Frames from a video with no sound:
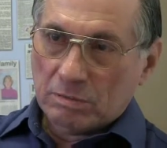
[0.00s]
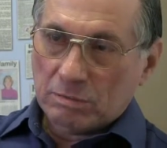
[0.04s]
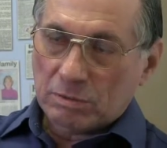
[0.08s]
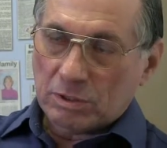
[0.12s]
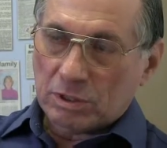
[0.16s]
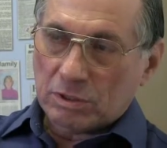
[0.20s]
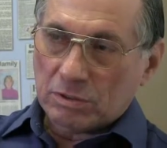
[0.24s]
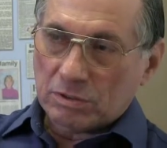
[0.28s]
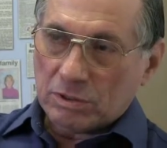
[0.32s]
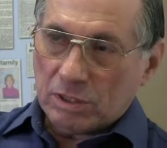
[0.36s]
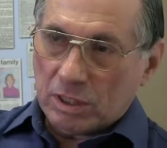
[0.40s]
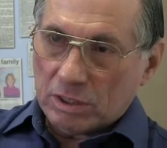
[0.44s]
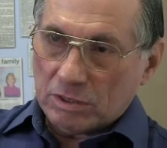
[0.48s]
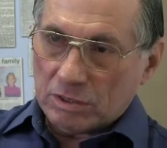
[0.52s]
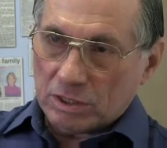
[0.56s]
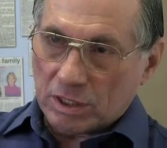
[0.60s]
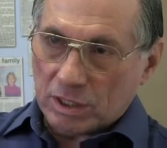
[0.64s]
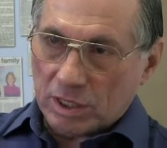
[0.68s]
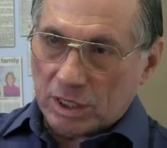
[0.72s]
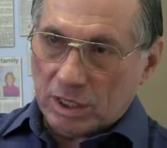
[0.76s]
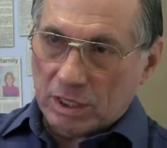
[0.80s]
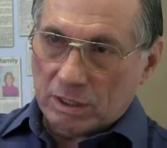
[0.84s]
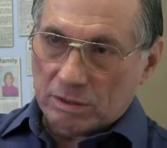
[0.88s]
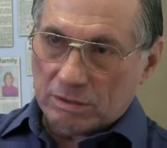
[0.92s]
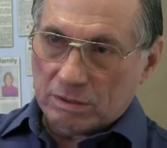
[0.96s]
Because as a
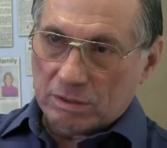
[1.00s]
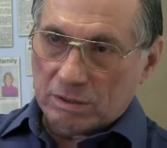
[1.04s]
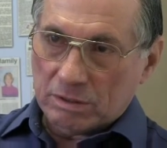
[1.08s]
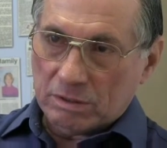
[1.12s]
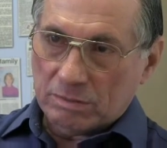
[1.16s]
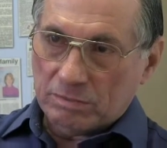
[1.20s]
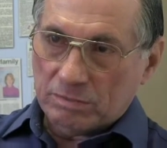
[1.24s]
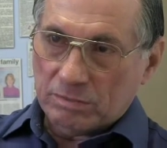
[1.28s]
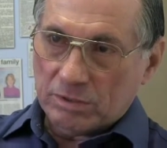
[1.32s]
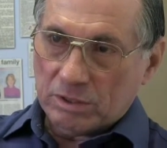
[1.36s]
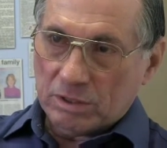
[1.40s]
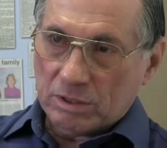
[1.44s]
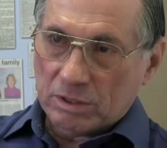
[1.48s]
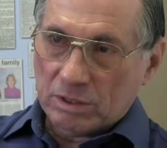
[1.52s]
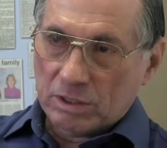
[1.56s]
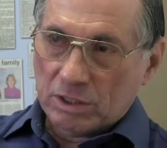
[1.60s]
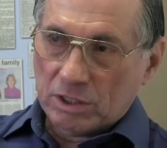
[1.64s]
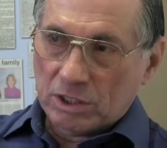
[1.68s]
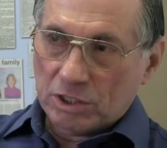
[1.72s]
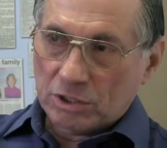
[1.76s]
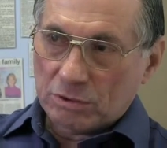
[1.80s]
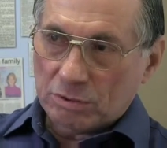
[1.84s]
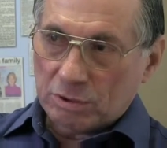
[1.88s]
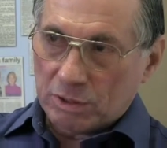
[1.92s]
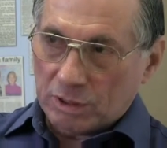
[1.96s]
carer,
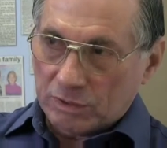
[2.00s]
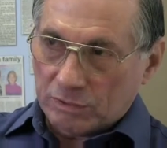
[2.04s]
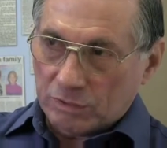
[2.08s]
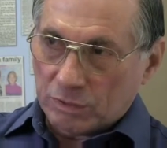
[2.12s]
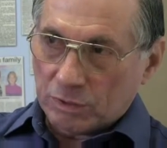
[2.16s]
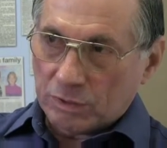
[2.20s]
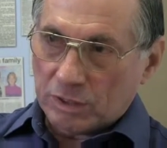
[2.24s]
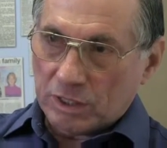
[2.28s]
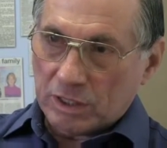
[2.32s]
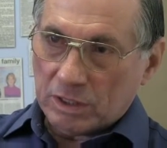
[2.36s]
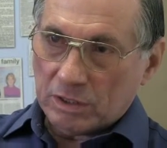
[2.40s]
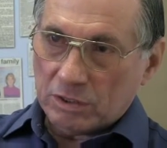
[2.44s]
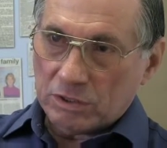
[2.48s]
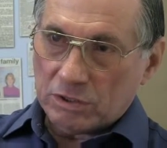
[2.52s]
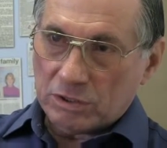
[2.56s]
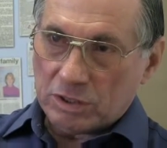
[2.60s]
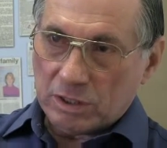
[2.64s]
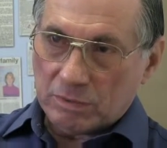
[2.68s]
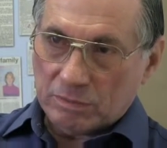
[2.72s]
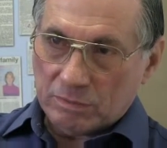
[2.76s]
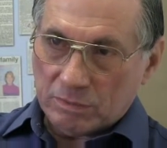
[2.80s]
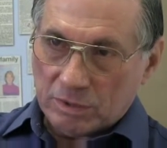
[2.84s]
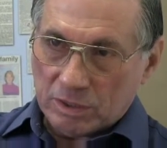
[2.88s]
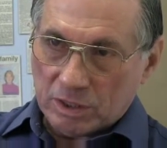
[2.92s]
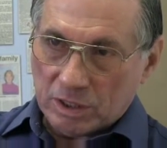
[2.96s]
24 hours,
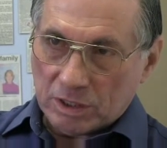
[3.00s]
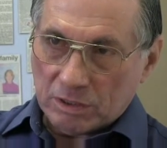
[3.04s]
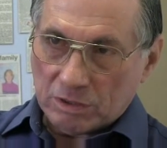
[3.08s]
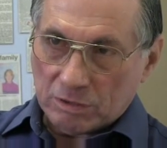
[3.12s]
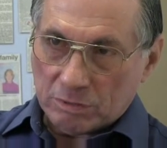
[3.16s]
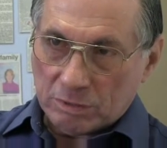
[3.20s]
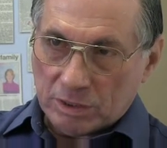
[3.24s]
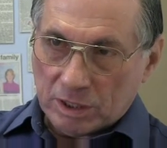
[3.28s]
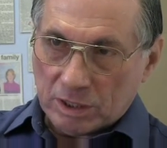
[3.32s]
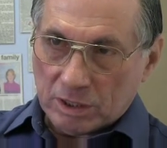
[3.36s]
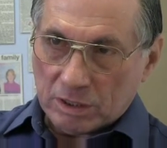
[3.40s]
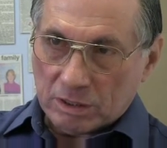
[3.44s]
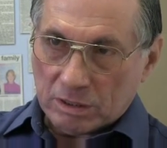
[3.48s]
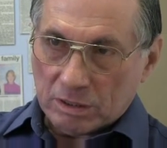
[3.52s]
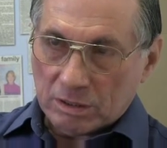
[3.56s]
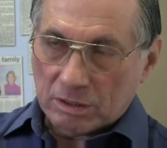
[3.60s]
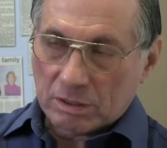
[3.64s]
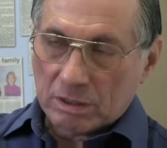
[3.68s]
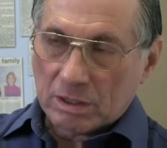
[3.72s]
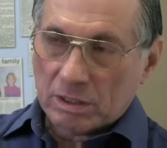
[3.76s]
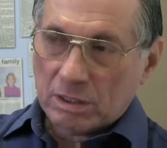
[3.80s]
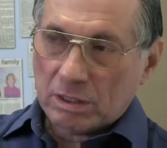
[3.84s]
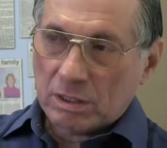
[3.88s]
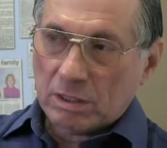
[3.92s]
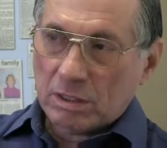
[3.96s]
7 days a week,
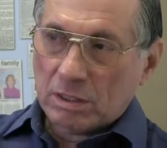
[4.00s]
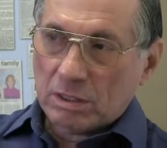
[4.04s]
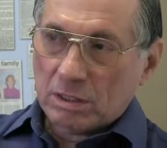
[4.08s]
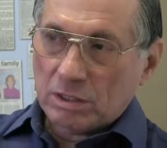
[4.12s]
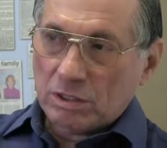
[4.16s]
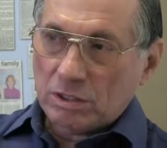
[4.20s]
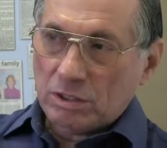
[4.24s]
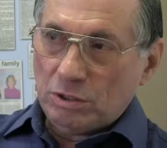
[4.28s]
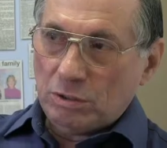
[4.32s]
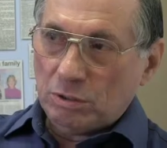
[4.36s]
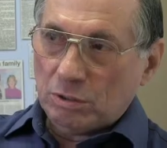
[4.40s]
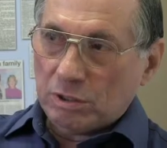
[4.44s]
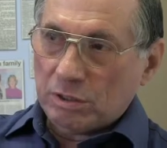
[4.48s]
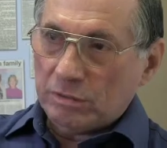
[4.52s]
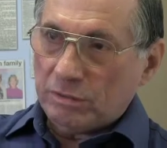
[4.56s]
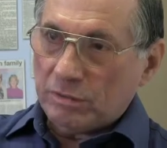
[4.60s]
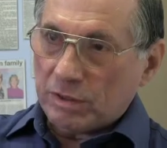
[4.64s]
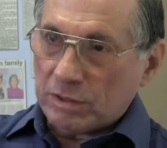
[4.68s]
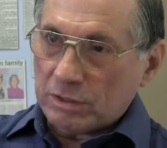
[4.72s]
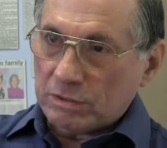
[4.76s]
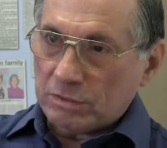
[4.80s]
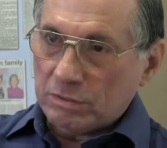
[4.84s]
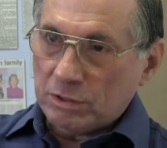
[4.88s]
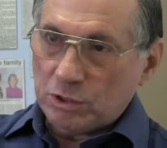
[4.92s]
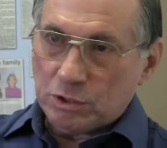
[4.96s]
you are
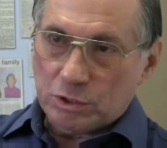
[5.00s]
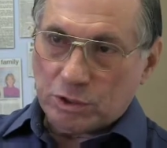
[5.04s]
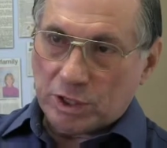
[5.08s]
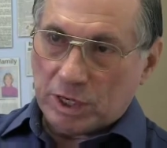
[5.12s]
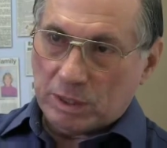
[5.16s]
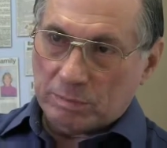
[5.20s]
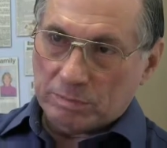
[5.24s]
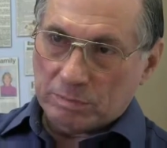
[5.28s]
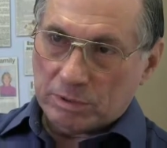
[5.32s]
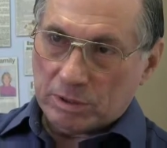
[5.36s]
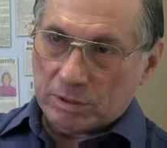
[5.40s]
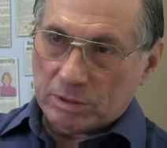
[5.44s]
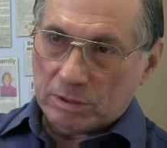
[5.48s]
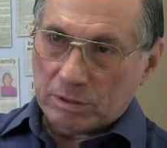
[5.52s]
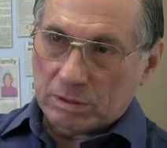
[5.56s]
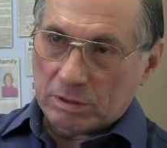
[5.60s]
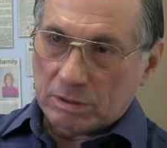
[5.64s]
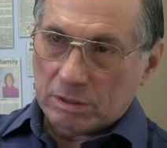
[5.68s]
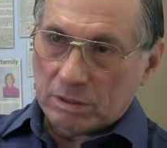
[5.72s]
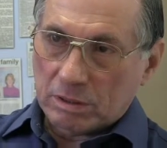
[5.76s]
effectively trapped.